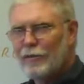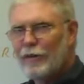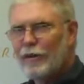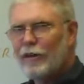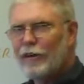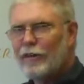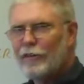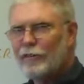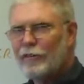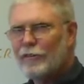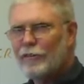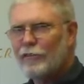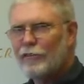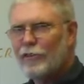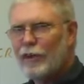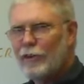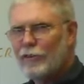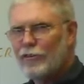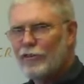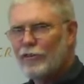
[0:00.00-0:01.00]
I said
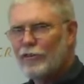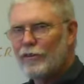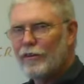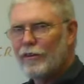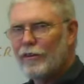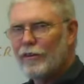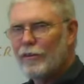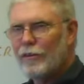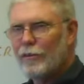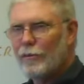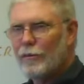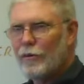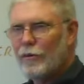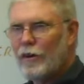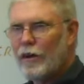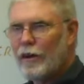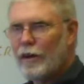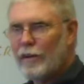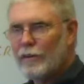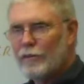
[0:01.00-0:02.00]
tension the
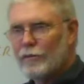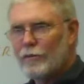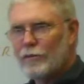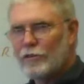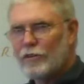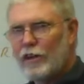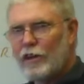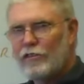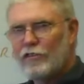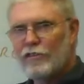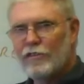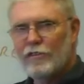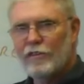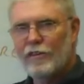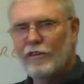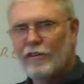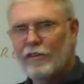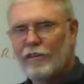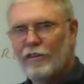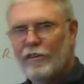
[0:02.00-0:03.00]
wire or
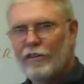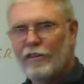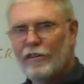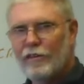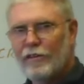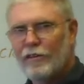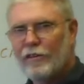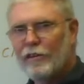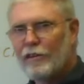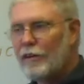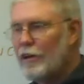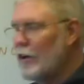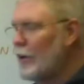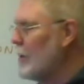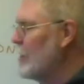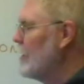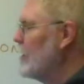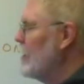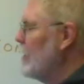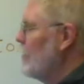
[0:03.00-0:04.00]
tension the...
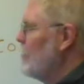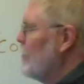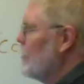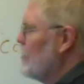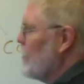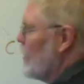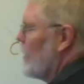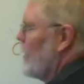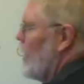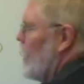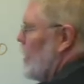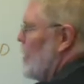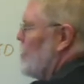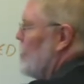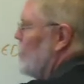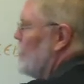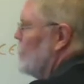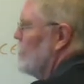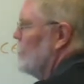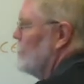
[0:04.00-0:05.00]
If it's a
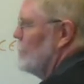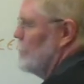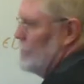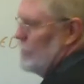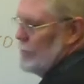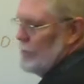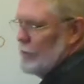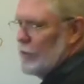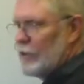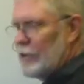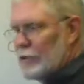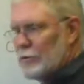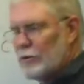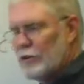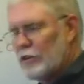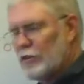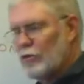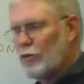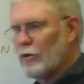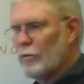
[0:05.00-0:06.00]
cable, that's
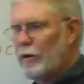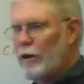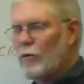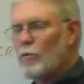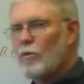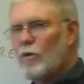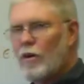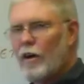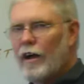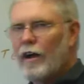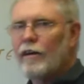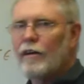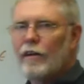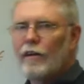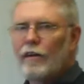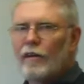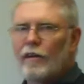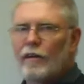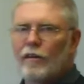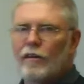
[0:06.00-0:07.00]
why I talk about wire,
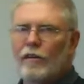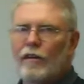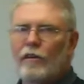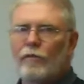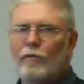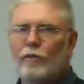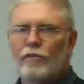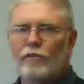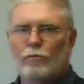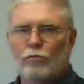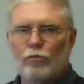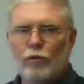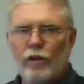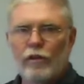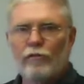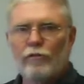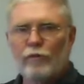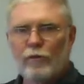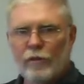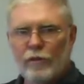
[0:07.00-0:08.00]
if it's
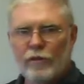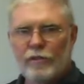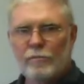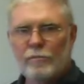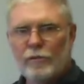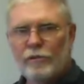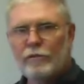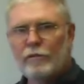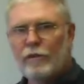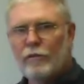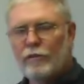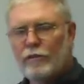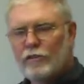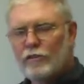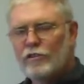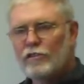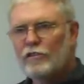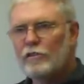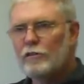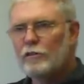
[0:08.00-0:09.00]
reinforcement, if it's a
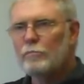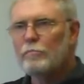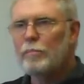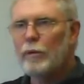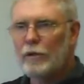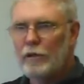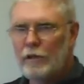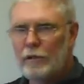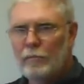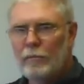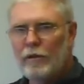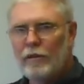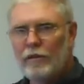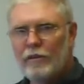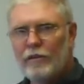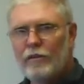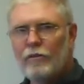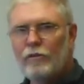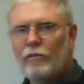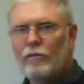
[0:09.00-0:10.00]
steel beam,
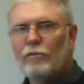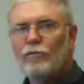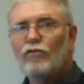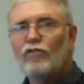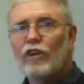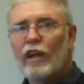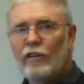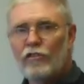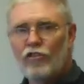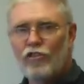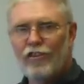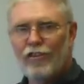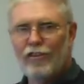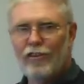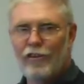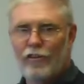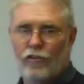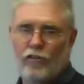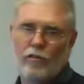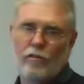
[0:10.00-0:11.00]
you tension
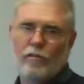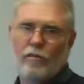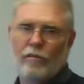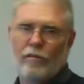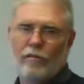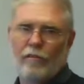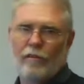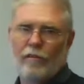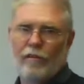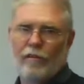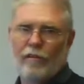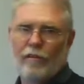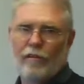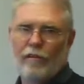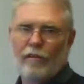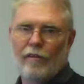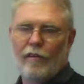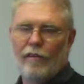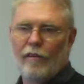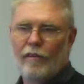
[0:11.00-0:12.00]
it.
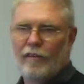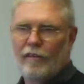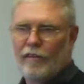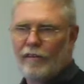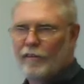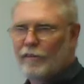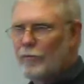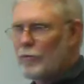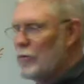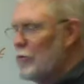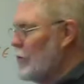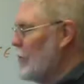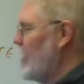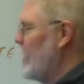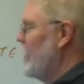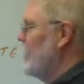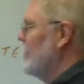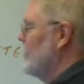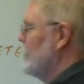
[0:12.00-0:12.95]
Why?